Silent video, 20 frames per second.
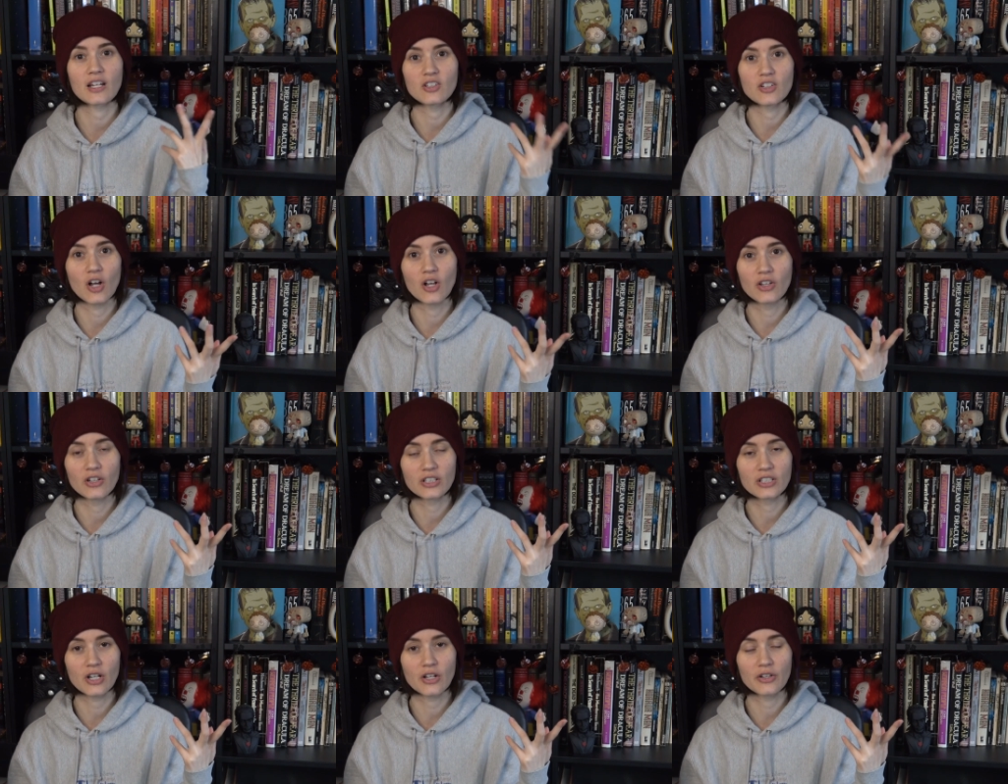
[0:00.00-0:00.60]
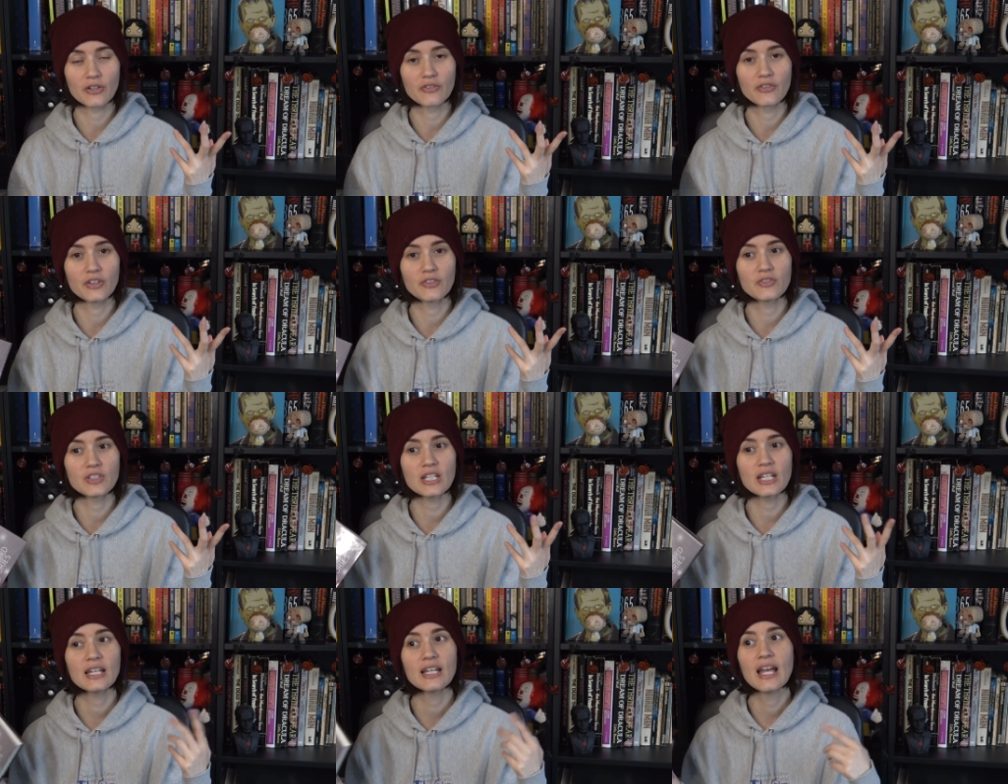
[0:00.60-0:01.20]
a dollar, a dollar
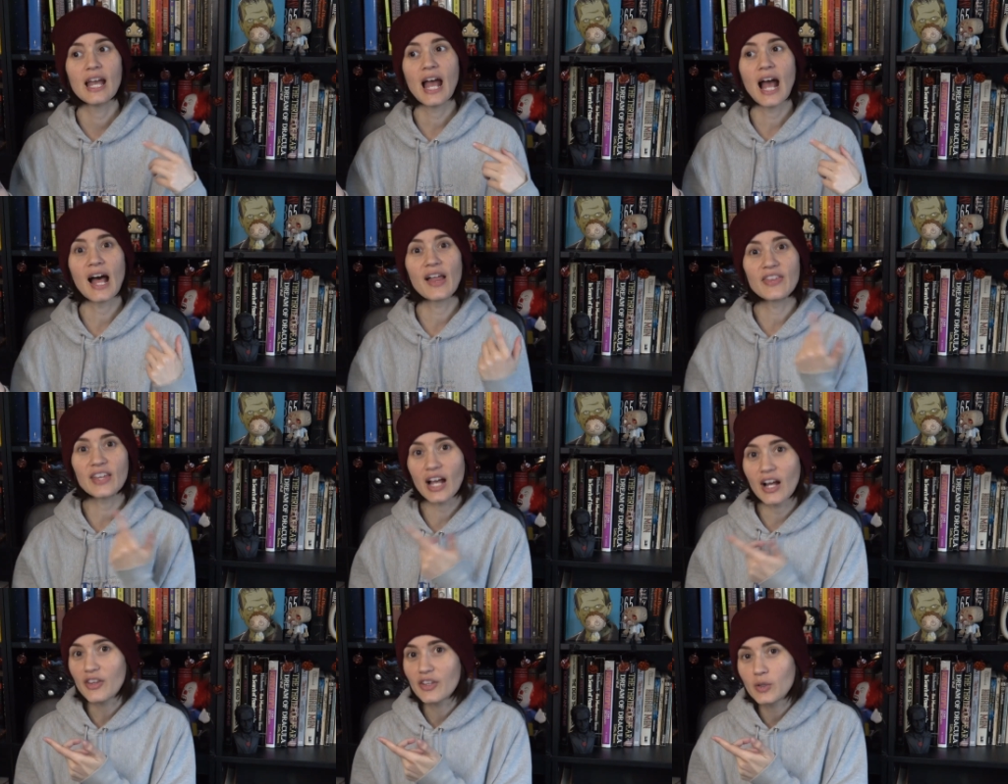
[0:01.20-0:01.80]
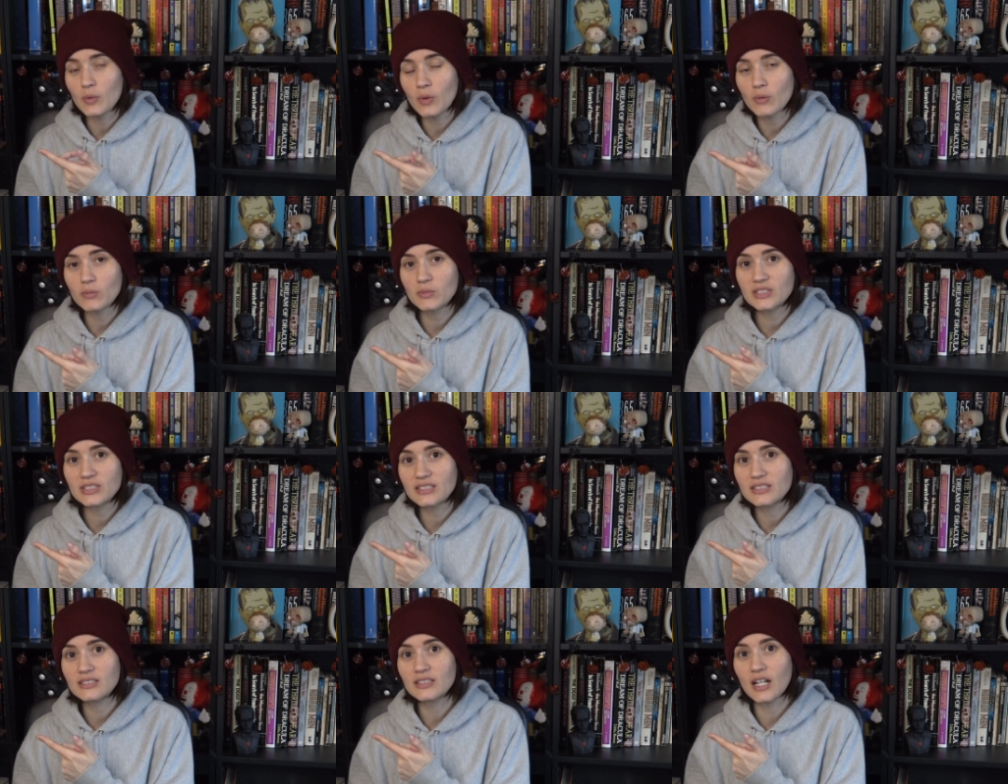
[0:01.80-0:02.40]
fifty. And the other one
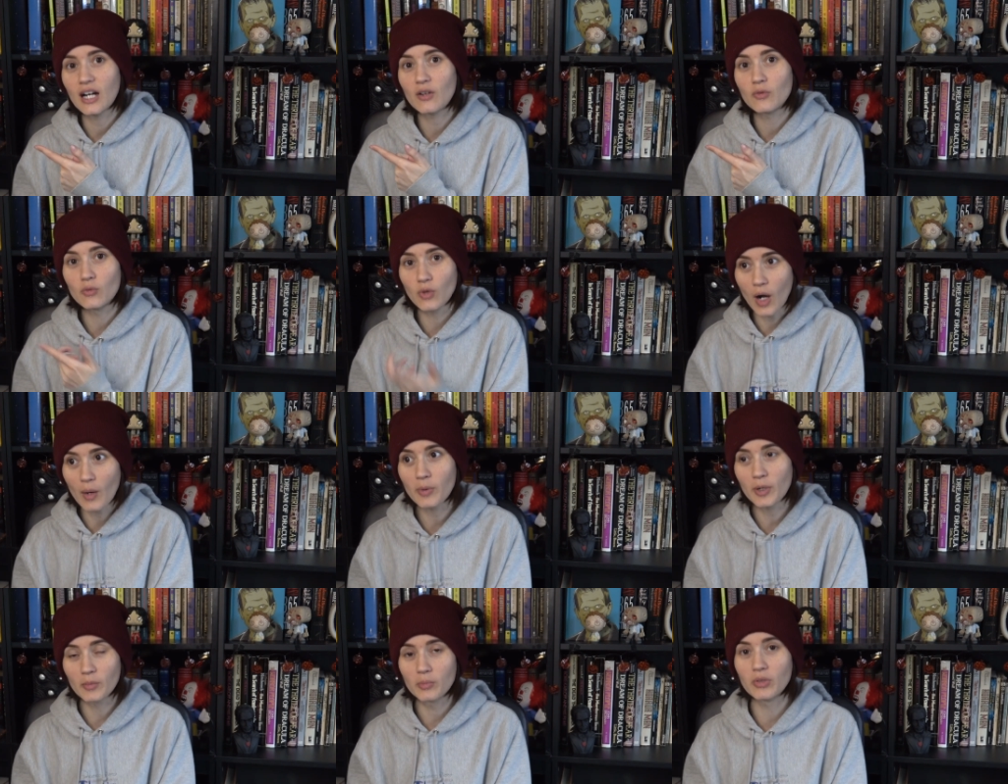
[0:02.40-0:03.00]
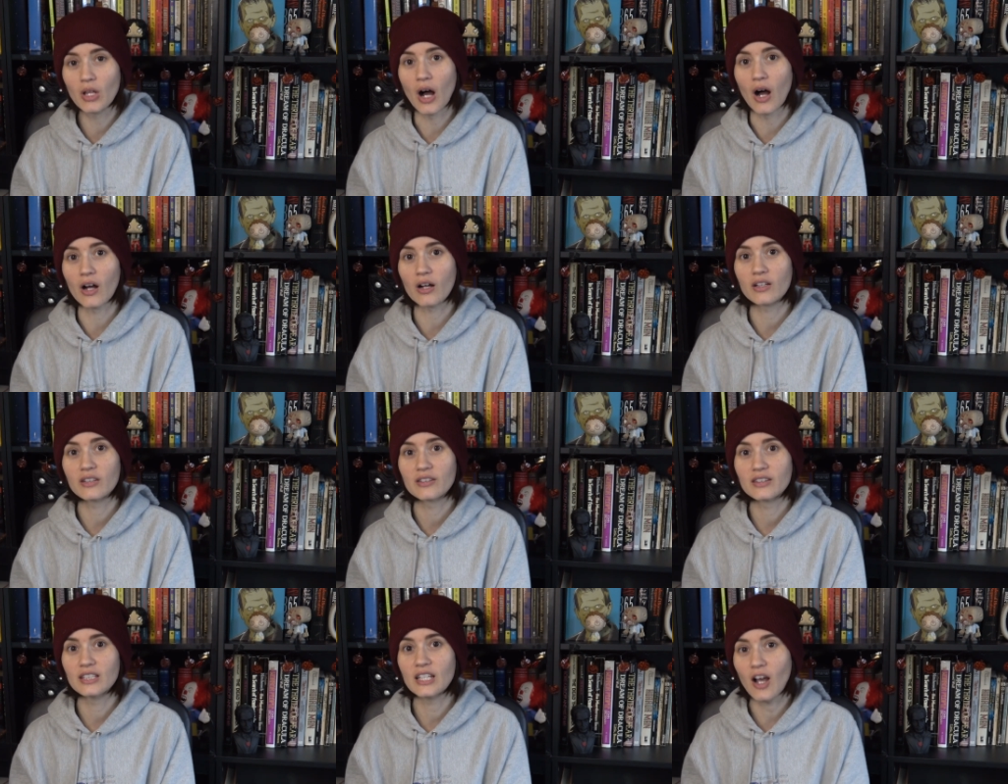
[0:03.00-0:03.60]
was uh, Robert Bloch,
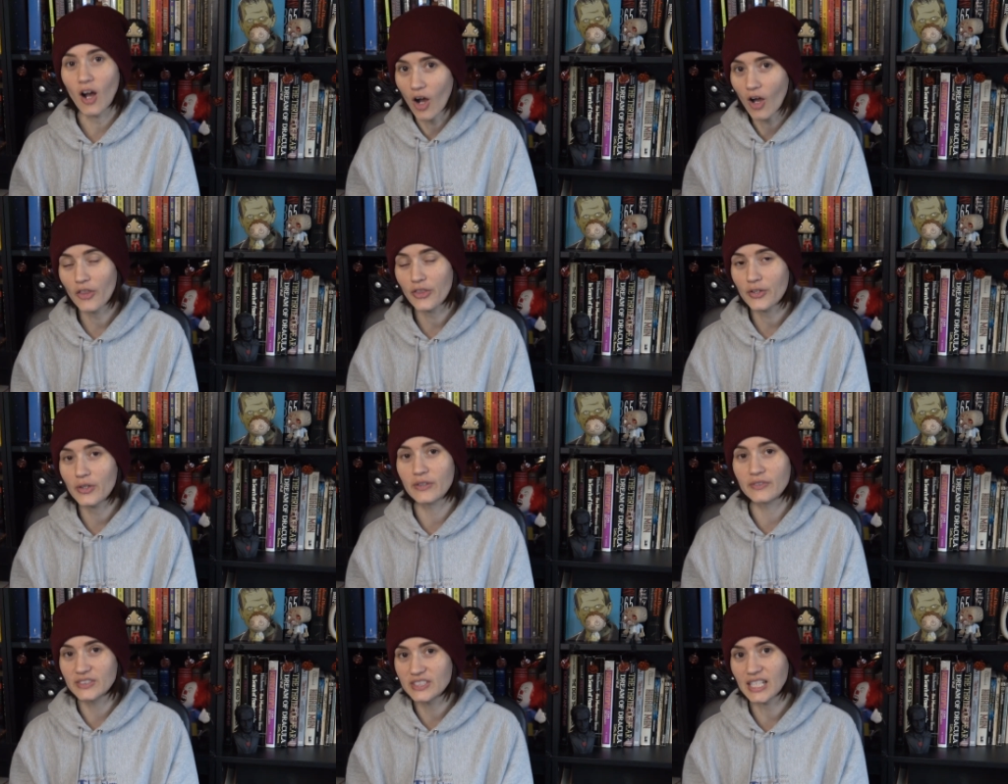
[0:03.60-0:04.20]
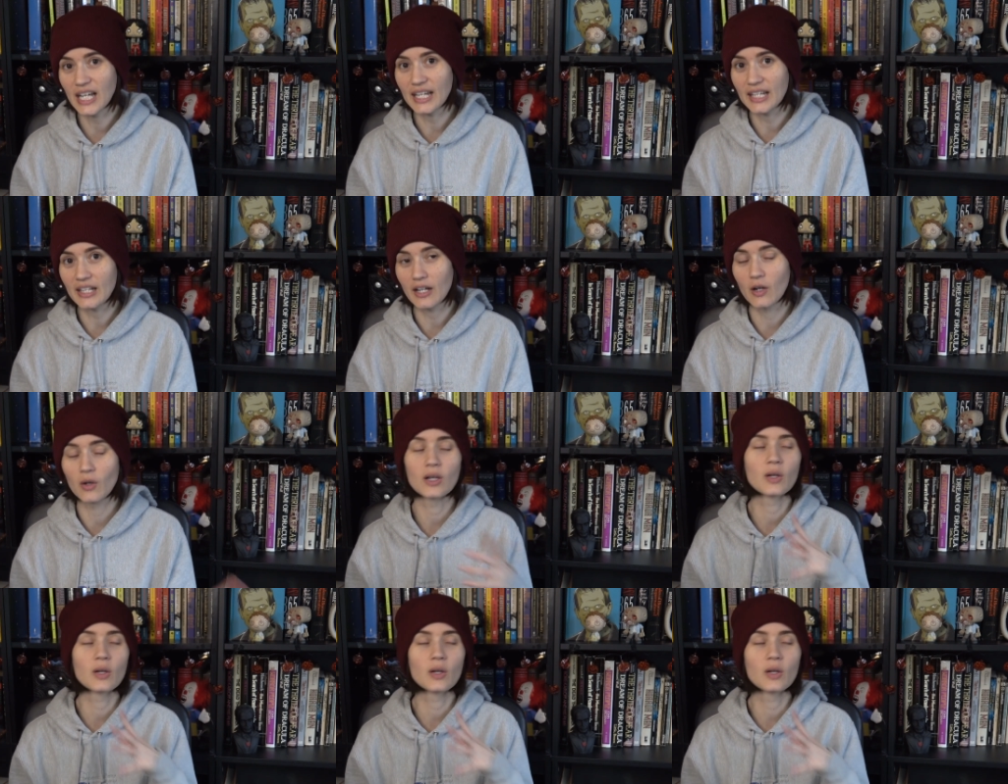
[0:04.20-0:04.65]
the author of Psycho.